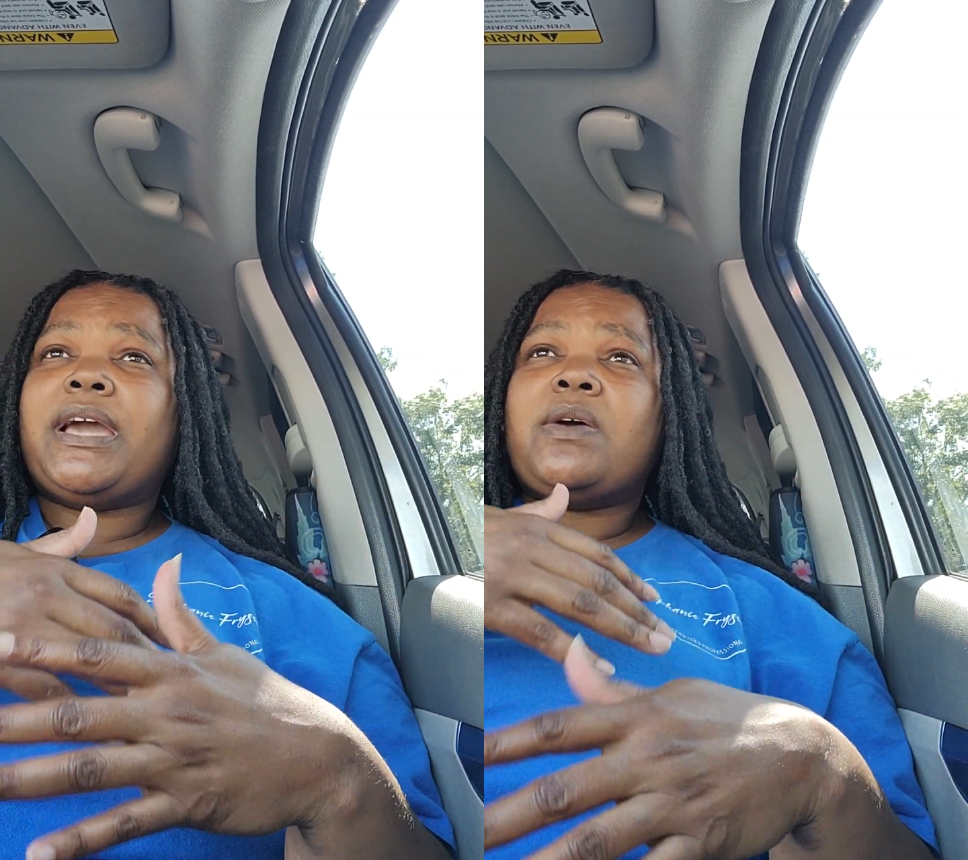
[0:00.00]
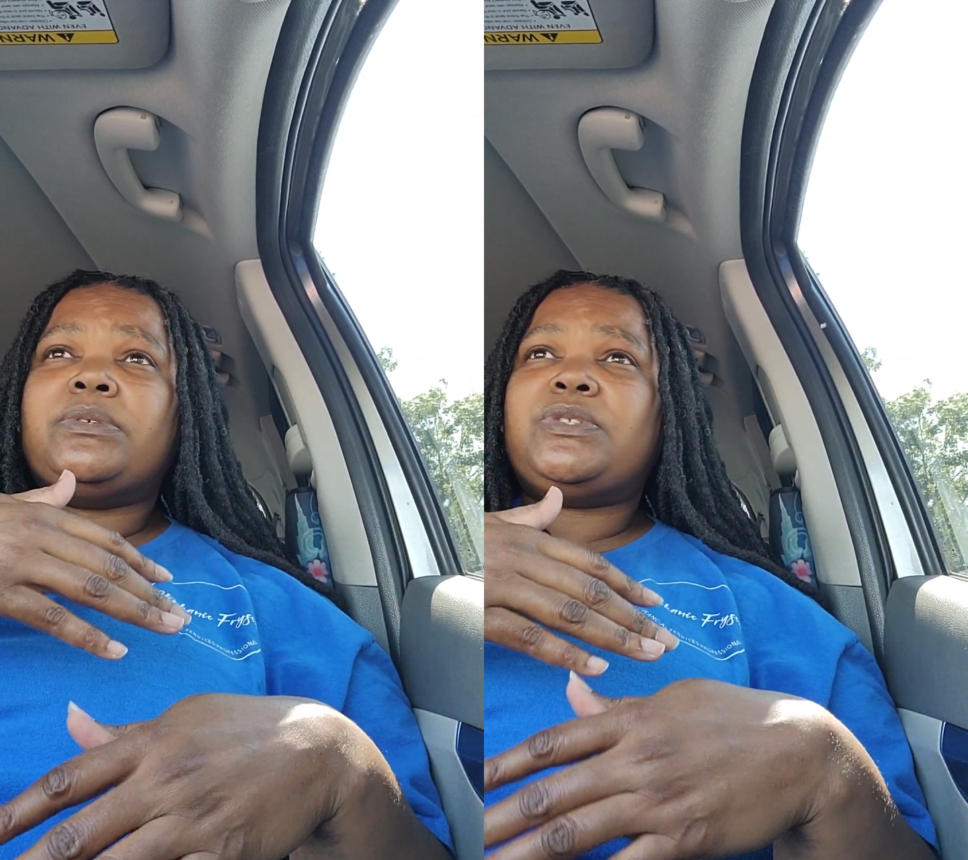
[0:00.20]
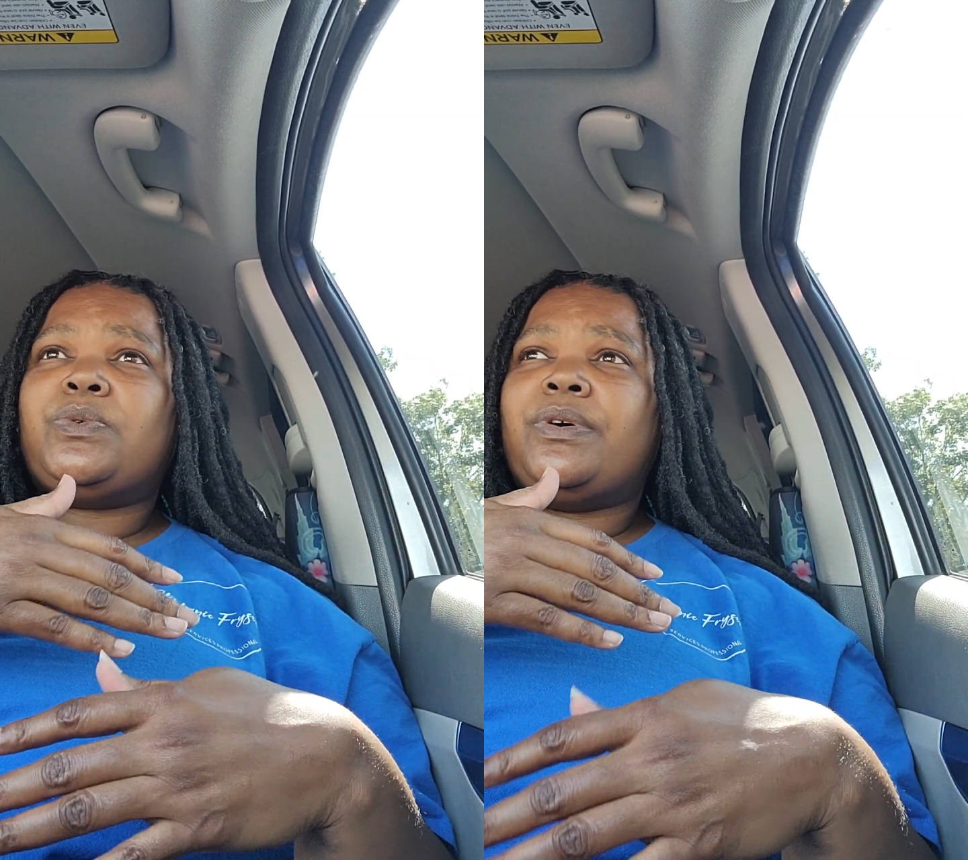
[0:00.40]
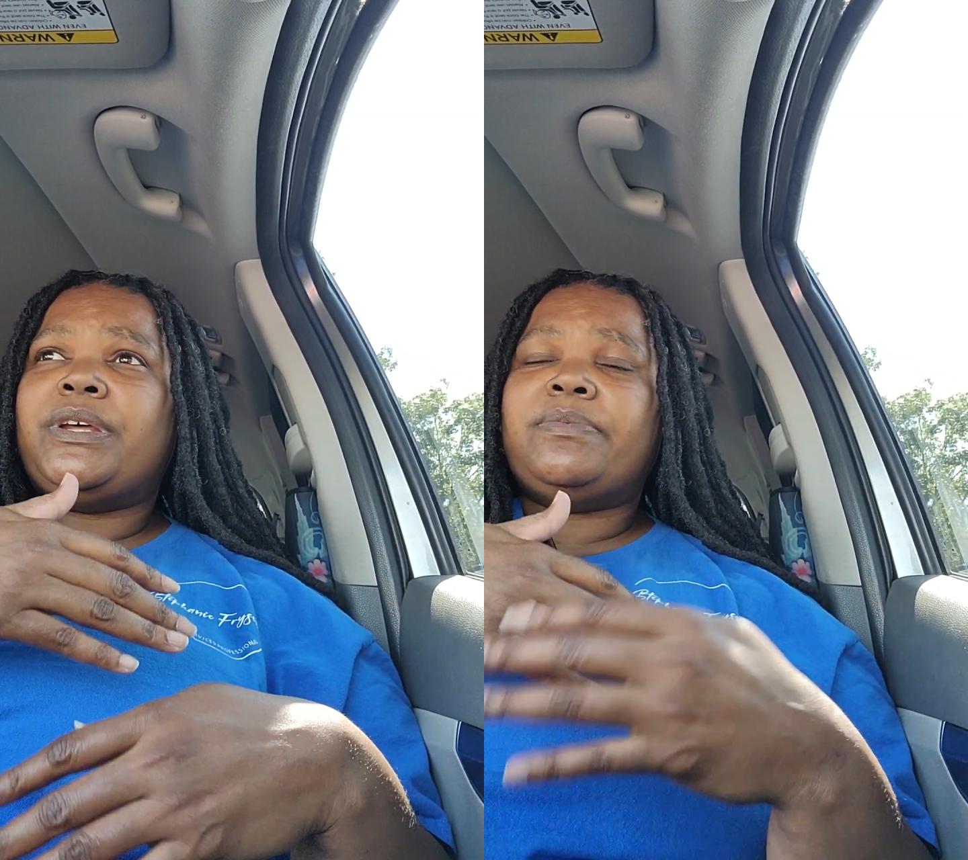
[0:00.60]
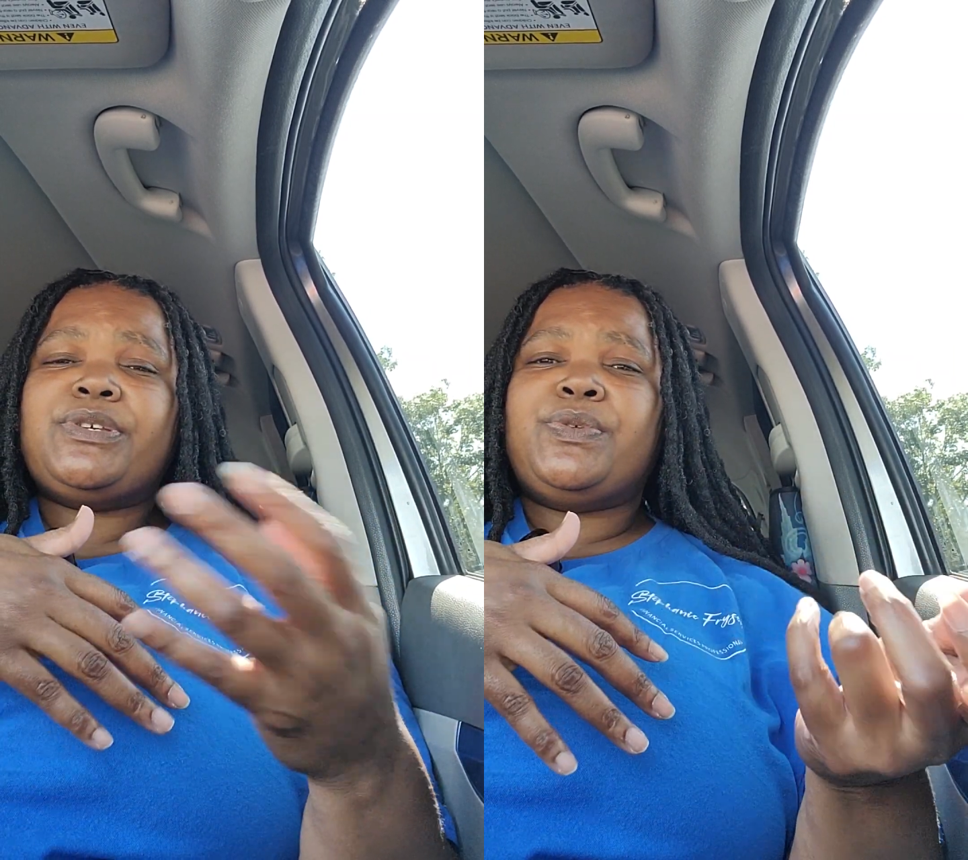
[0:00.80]
I was throwing
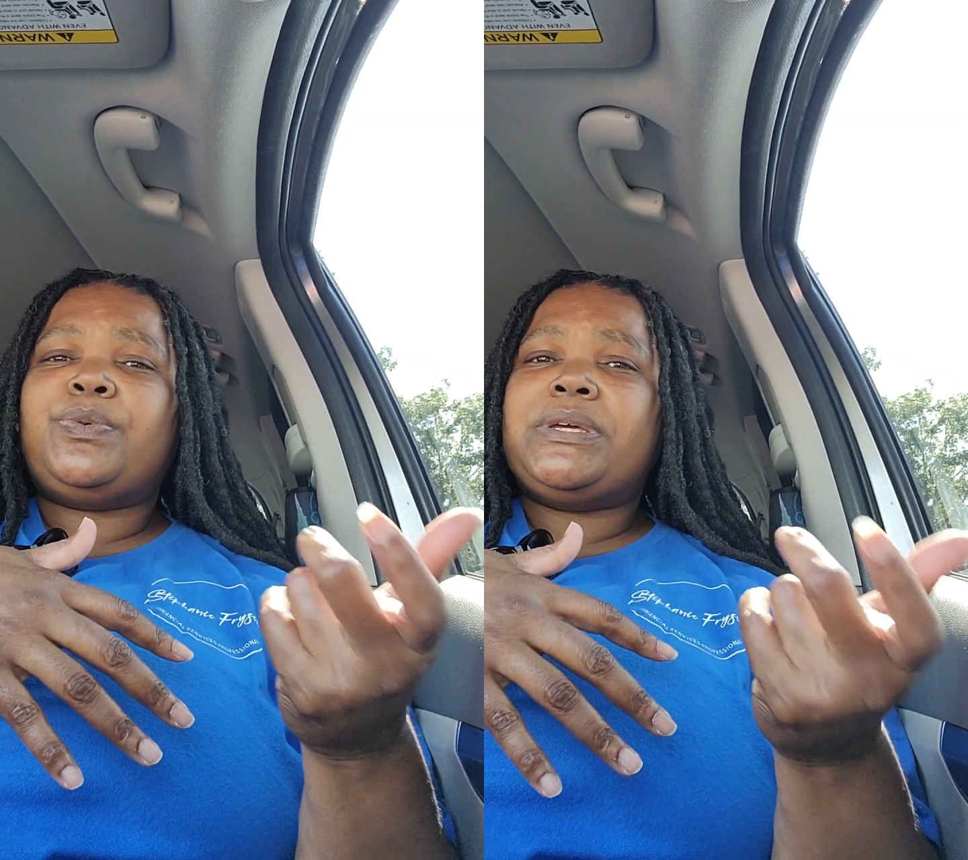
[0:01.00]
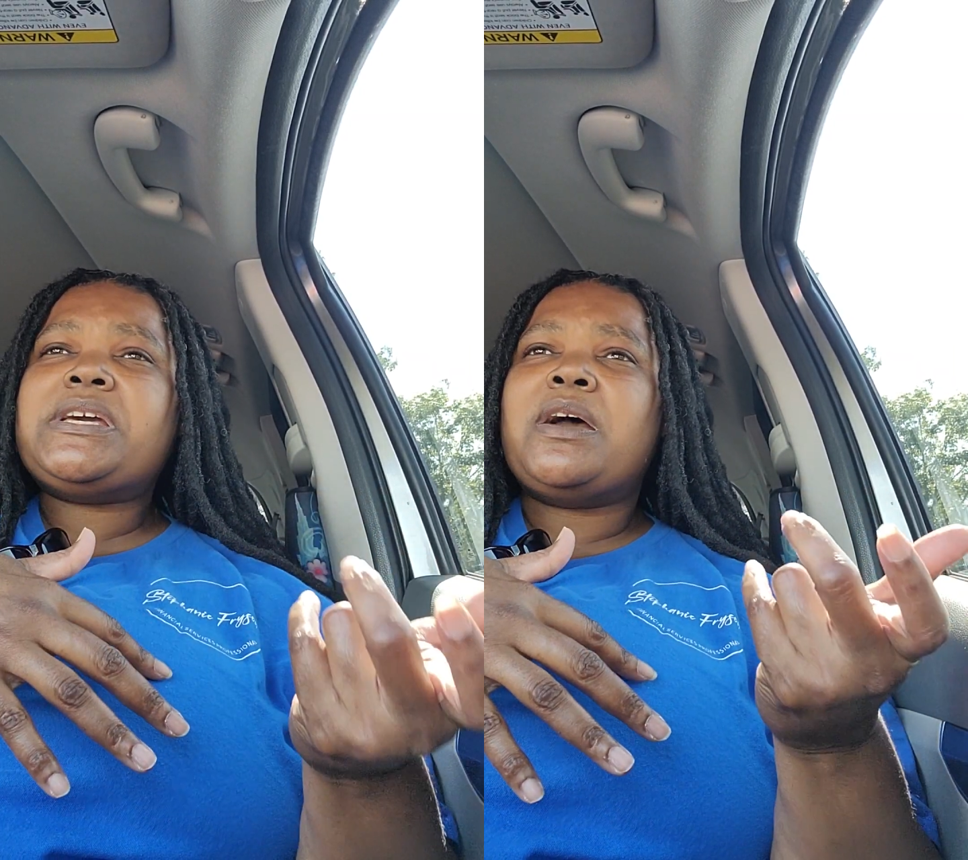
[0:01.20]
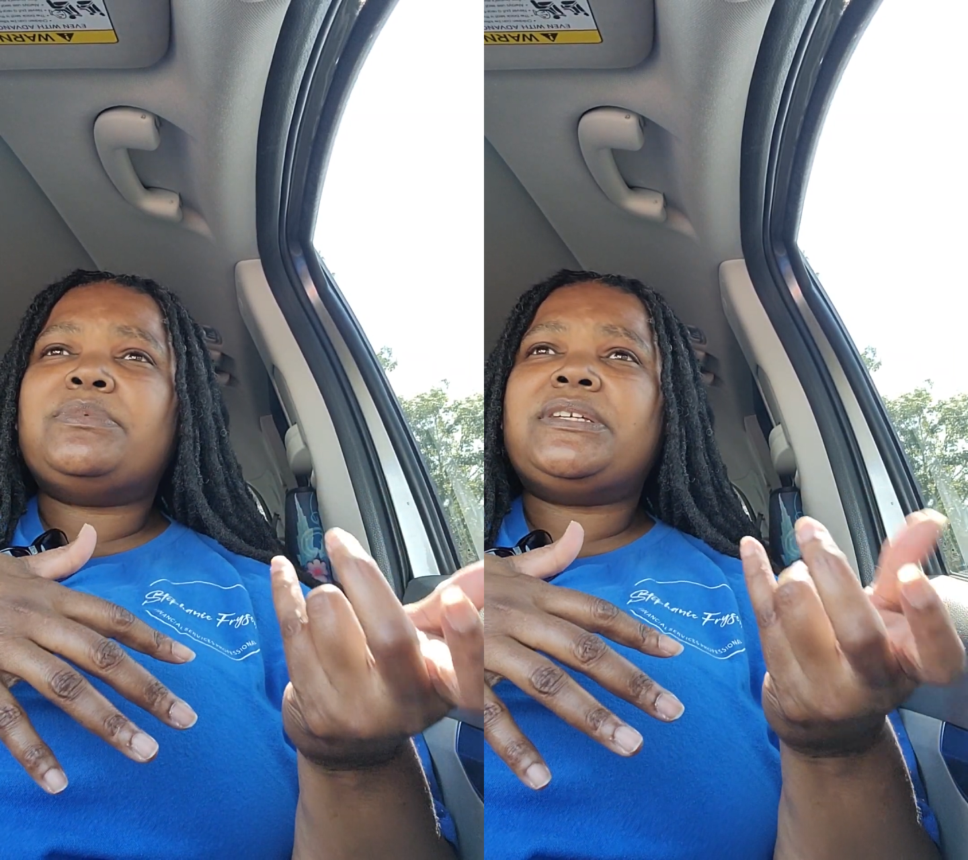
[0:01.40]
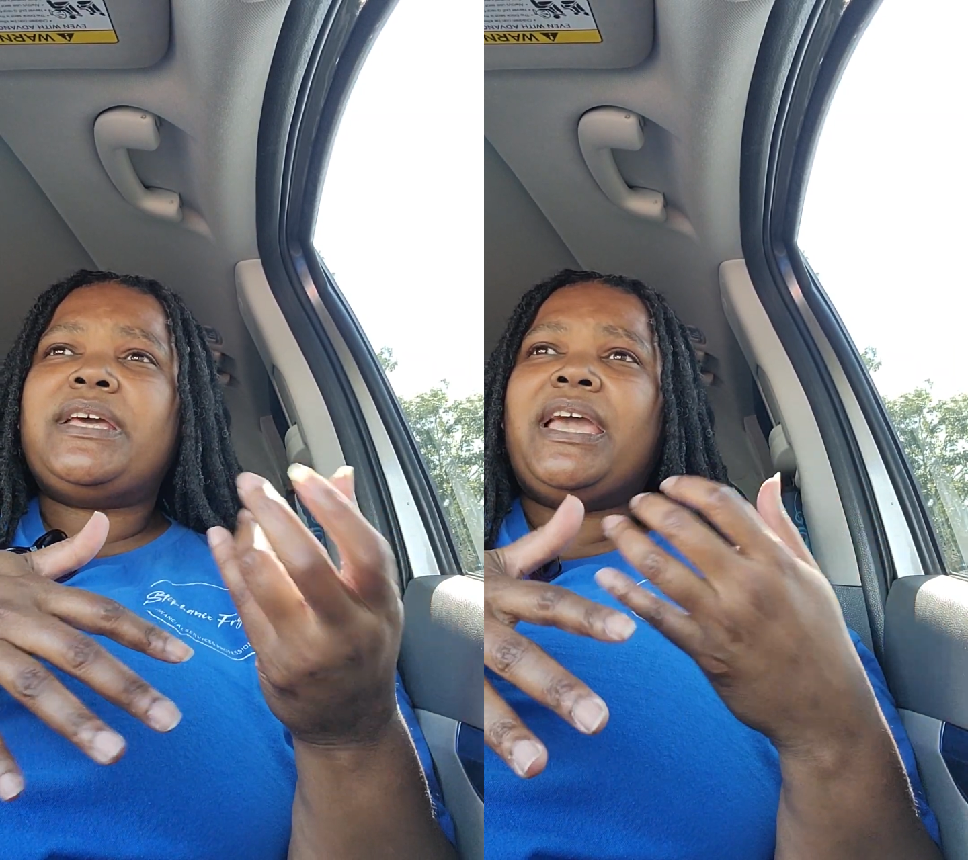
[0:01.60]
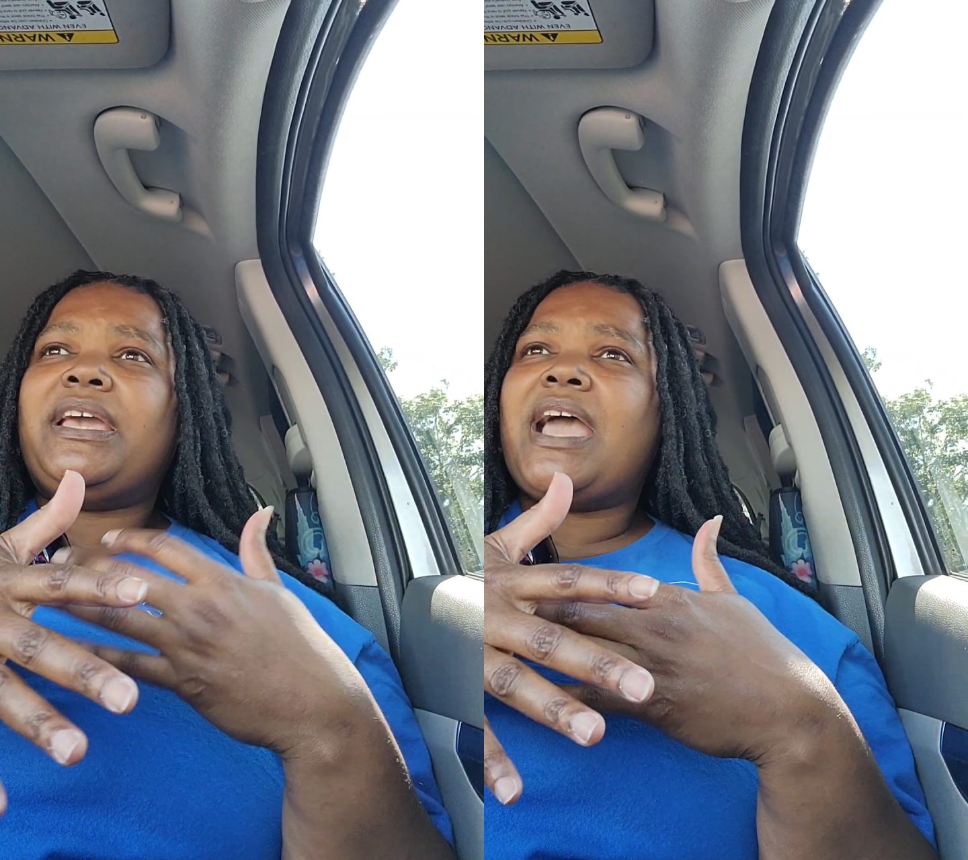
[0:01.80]
up 2-3 times a
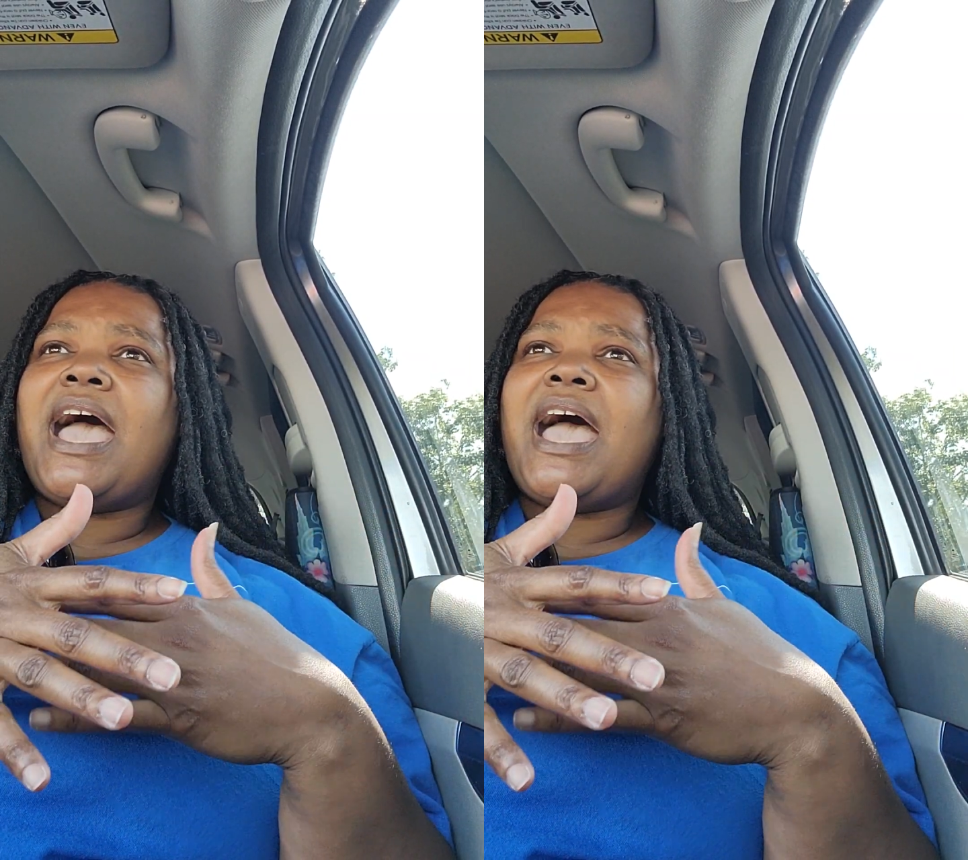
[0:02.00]
day.